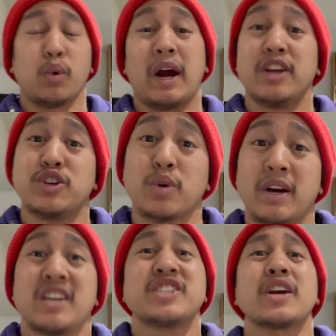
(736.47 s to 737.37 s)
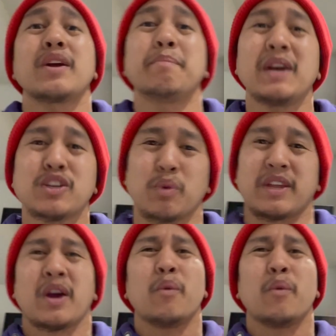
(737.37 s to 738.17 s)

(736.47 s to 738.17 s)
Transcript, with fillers: who I enjoy sharing beers with